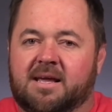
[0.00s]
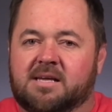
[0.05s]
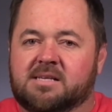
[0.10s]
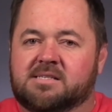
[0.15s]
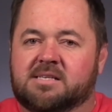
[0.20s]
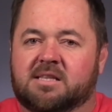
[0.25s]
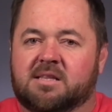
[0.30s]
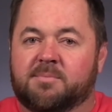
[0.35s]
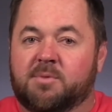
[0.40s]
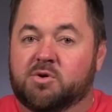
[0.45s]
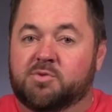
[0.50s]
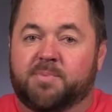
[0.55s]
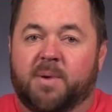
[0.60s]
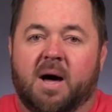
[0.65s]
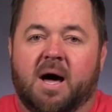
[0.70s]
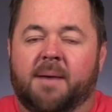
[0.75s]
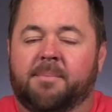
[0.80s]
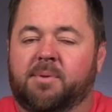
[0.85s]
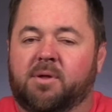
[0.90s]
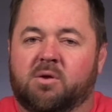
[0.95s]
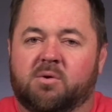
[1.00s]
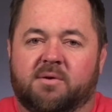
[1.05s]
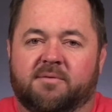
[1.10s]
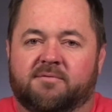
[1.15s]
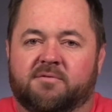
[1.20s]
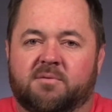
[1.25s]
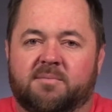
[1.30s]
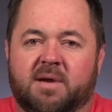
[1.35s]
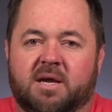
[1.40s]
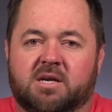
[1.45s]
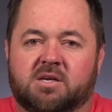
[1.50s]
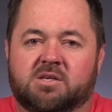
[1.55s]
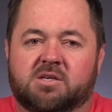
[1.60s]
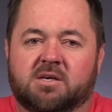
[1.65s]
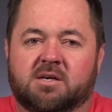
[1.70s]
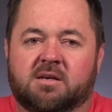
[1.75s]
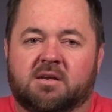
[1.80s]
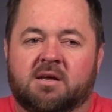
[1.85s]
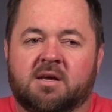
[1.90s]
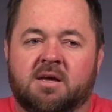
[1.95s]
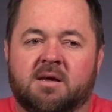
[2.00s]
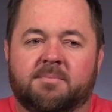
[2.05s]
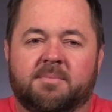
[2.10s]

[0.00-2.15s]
is it the most popular information?